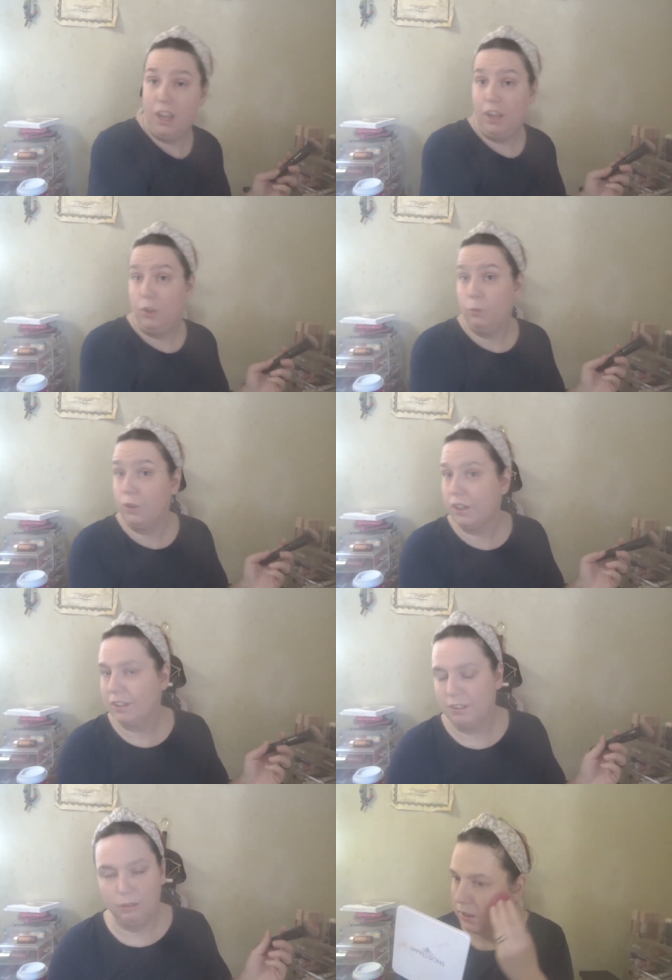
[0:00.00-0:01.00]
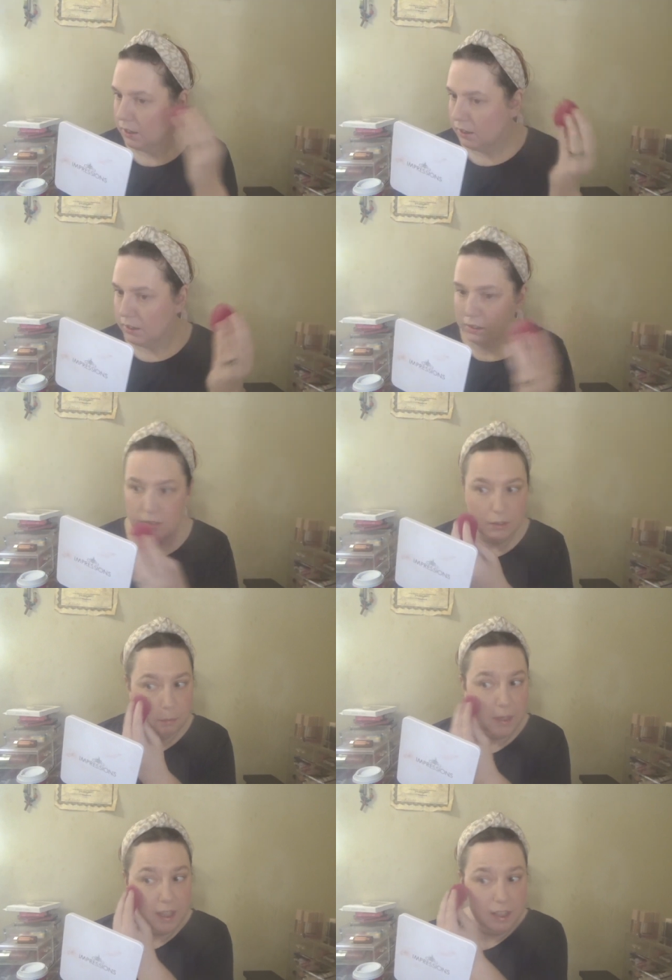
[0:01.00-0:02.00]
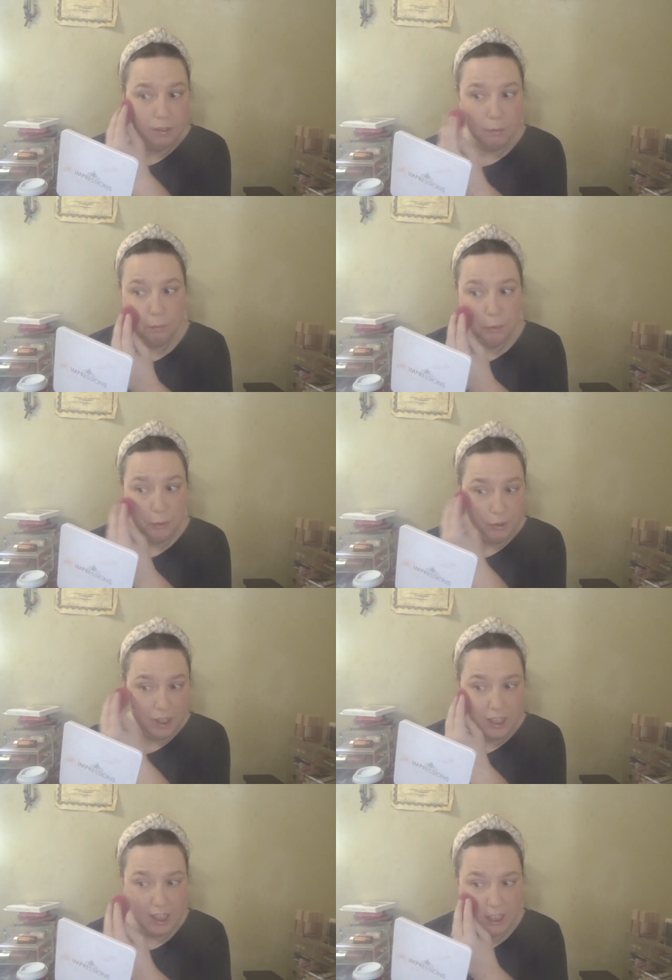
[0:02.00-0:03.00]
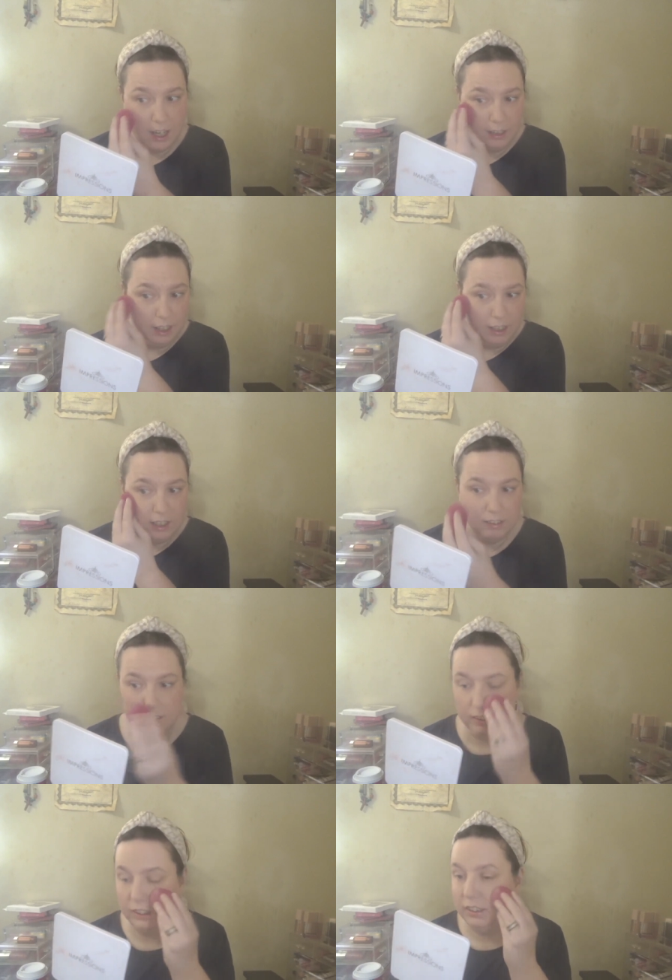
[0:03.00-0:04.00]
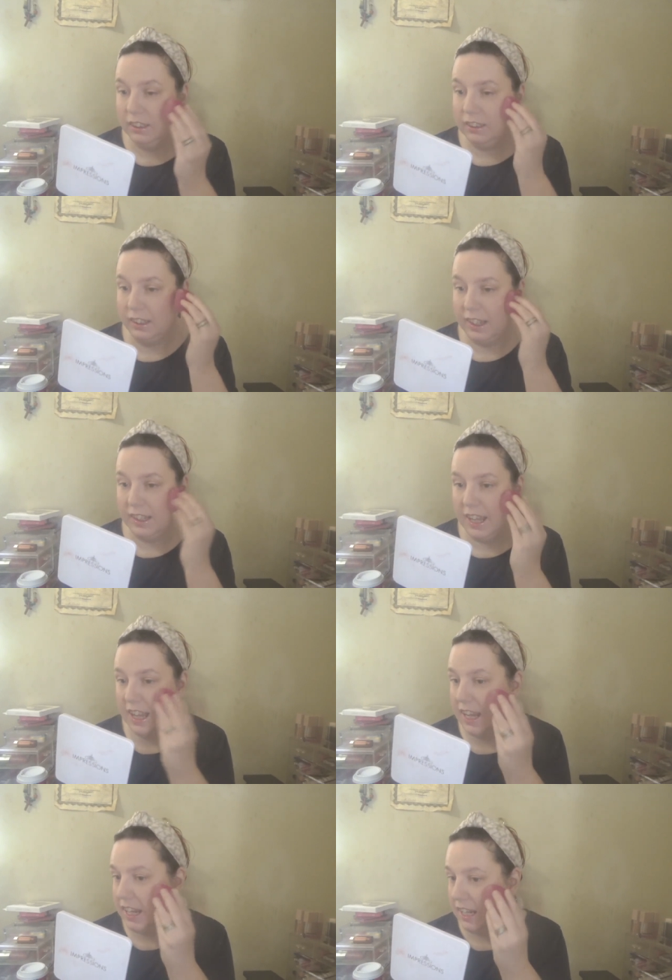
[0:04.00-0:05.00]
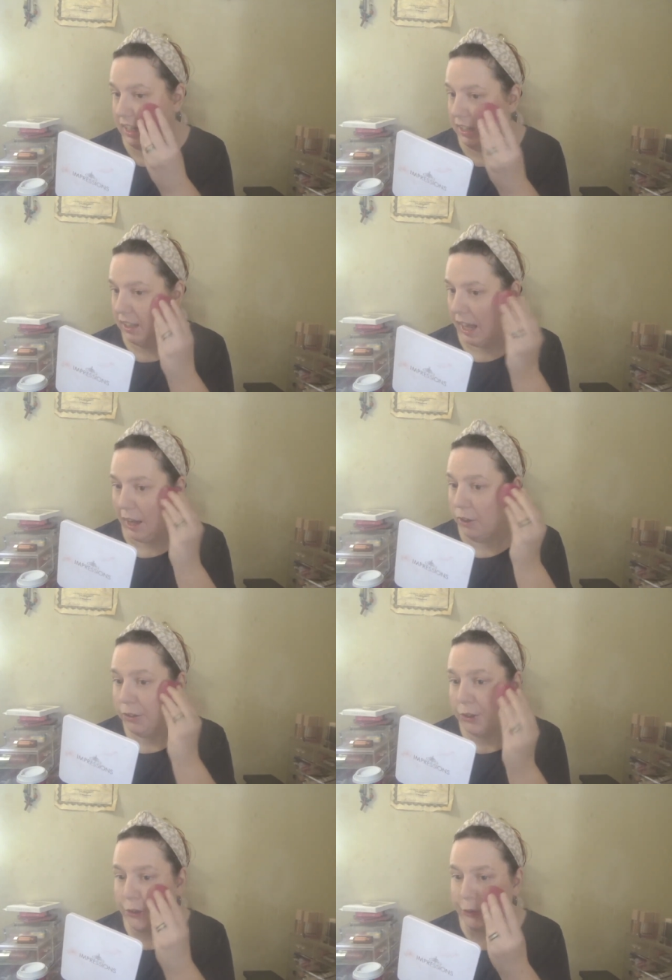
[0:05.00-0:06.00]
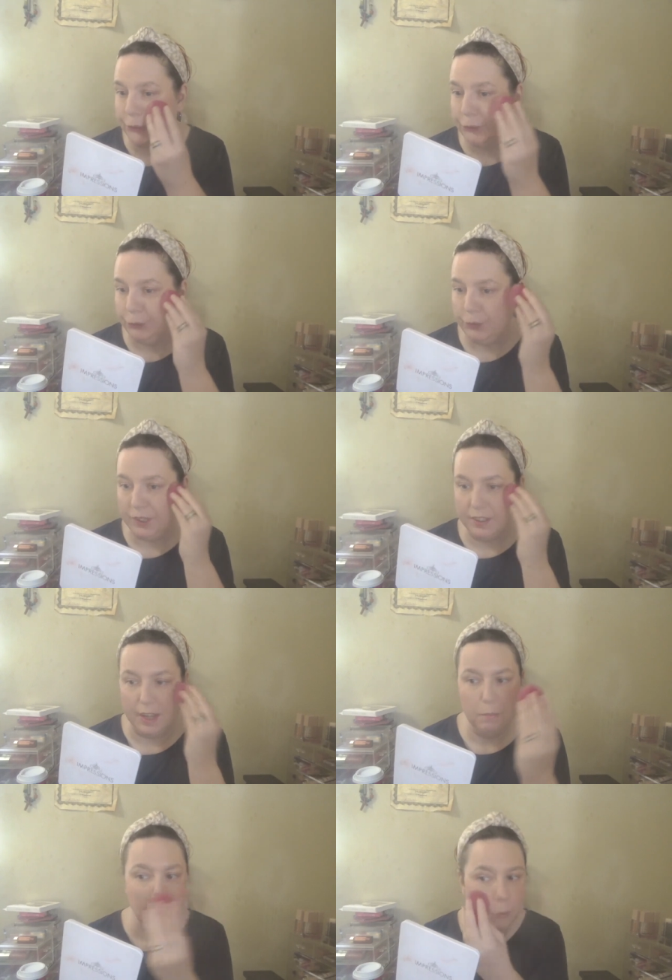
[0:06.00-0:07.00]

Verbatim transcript: it works. But it's pretty. I'm like, it's literally like a out the code type